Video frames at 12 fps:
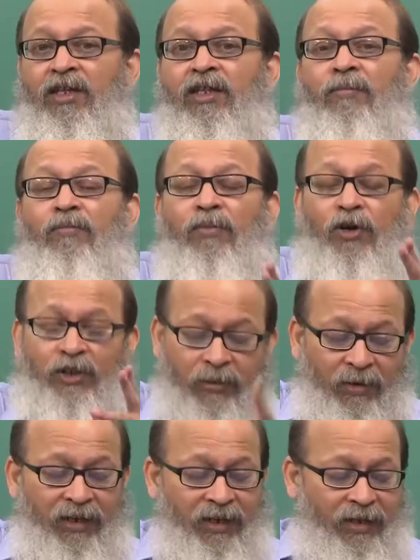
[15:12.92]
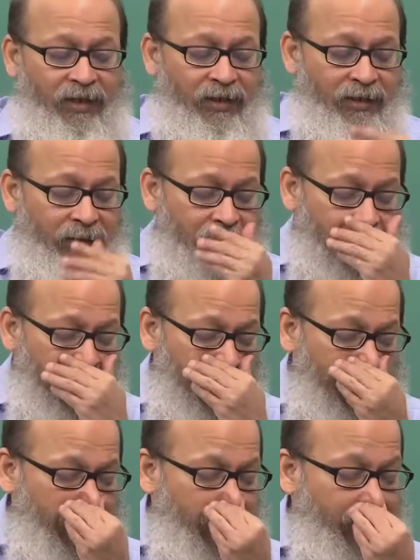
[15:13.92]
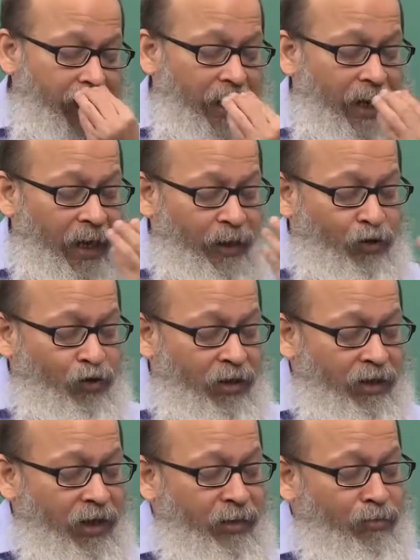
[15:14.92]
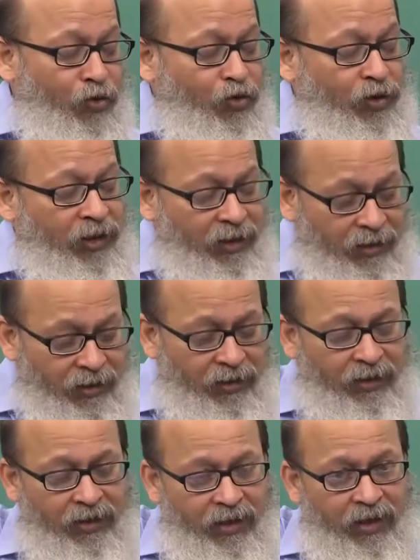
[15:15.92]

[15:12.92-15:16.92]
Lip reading: The possibility is it is the actually the emotions